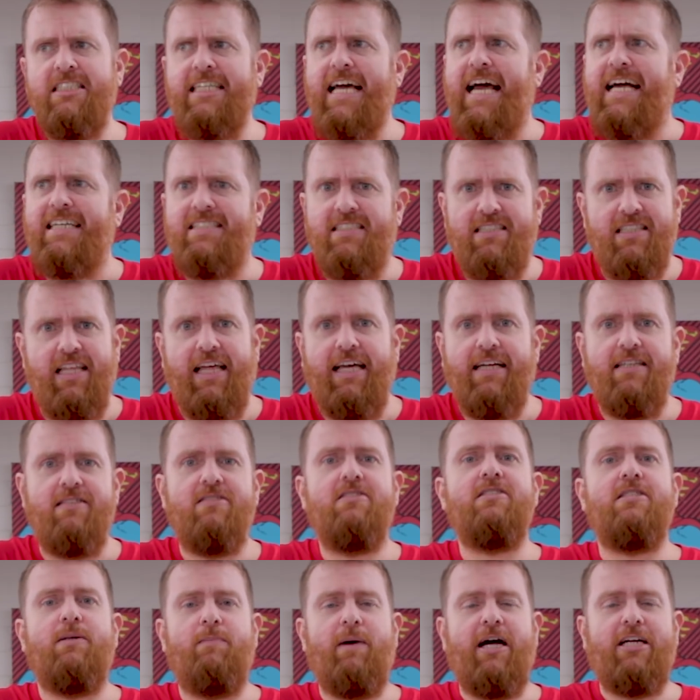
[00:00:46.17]
test thing
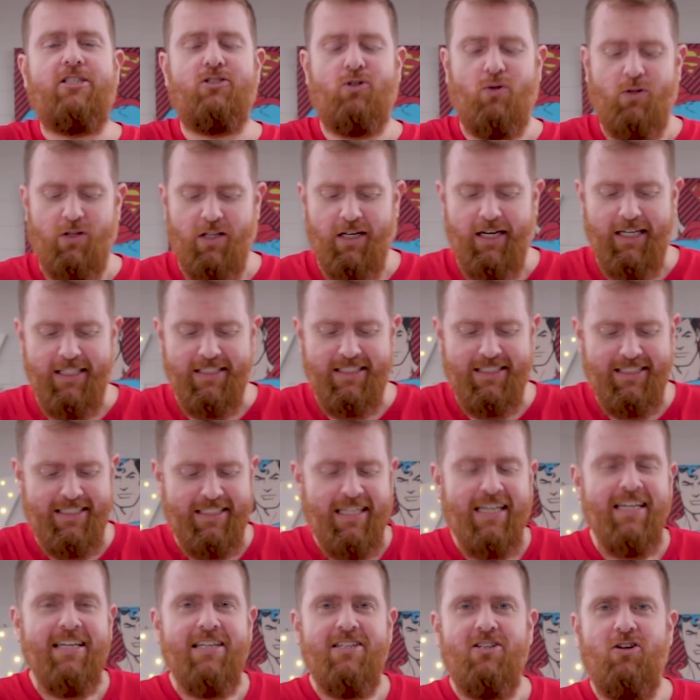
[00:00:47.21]
to make sure that it's
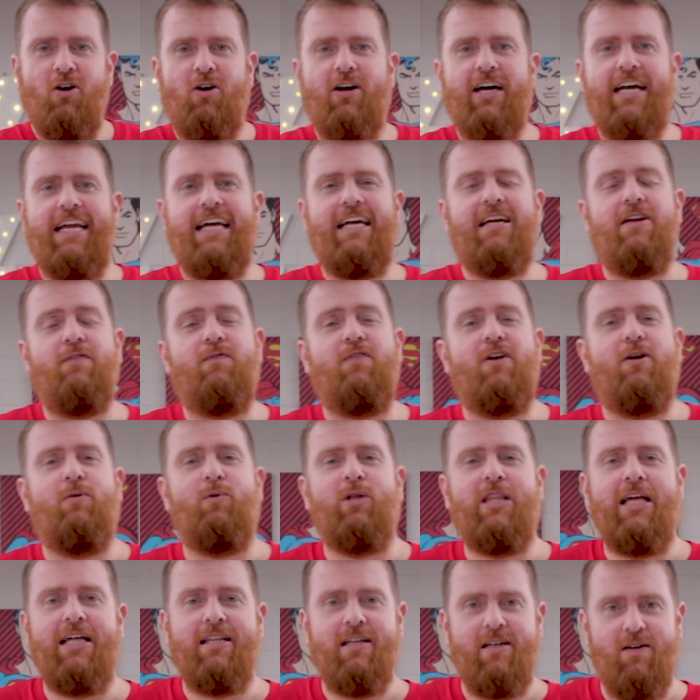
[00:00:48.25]
not going to interfere
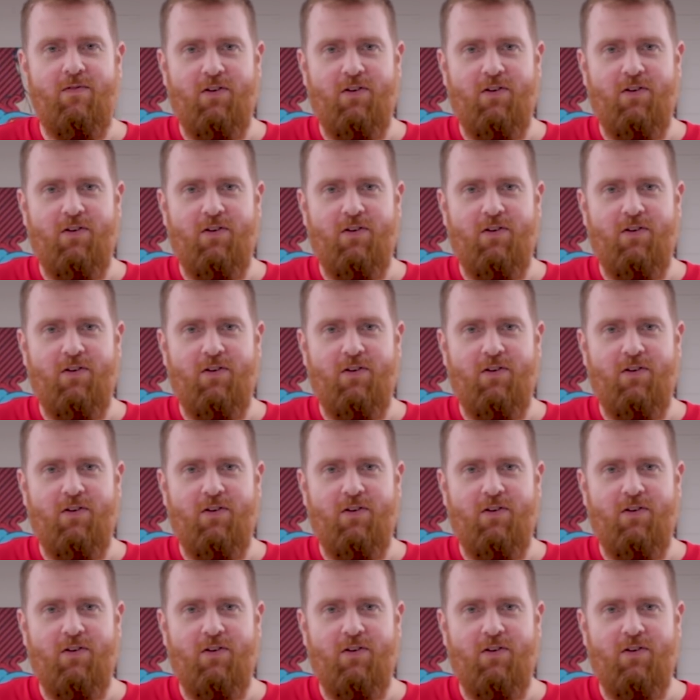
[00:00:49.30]
with other